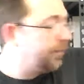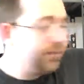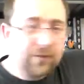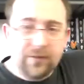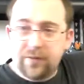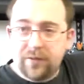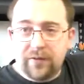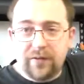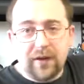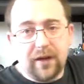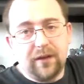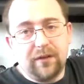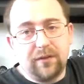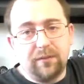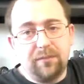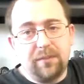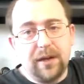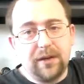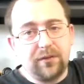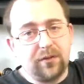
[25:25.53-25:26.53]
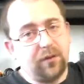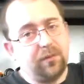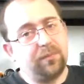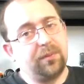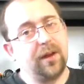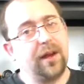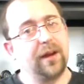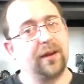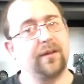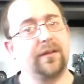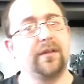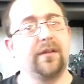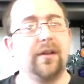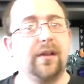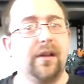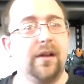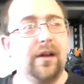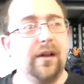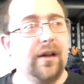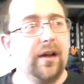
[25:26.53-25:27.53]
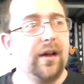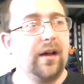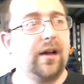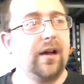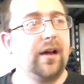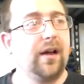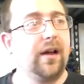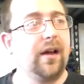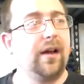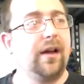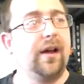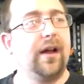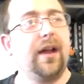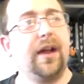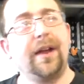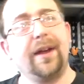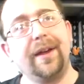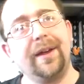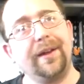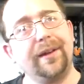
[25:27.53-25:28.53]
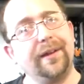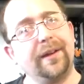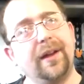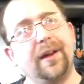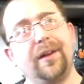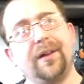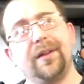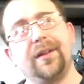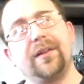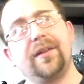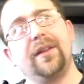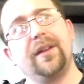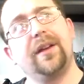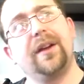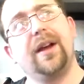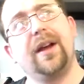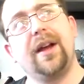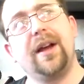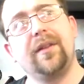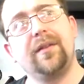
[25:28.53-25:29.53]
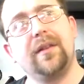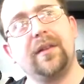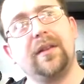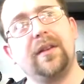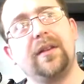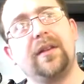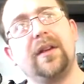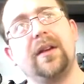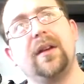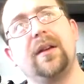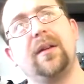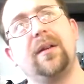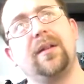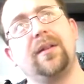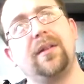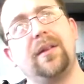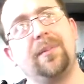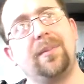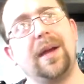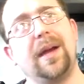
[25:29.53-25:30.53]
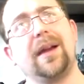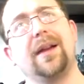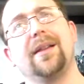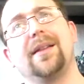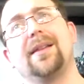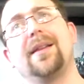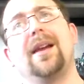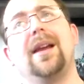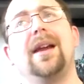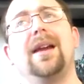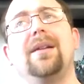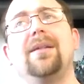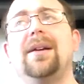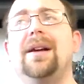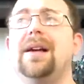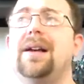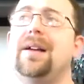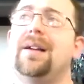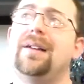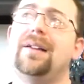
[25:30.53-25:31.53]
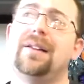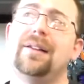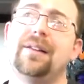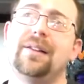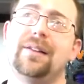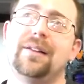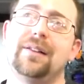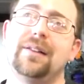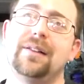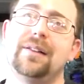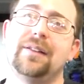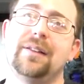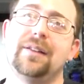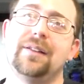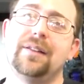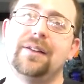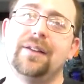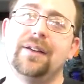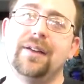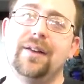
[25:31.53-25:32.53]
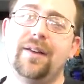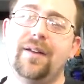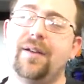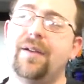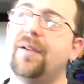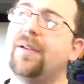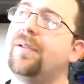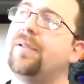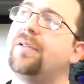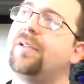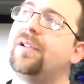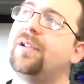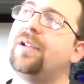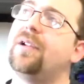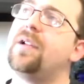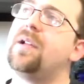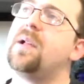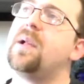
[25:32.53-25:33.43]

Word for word: almost the size of Metroplex. Uh, and honestly, I have to sit there, sit back and say, well, you know,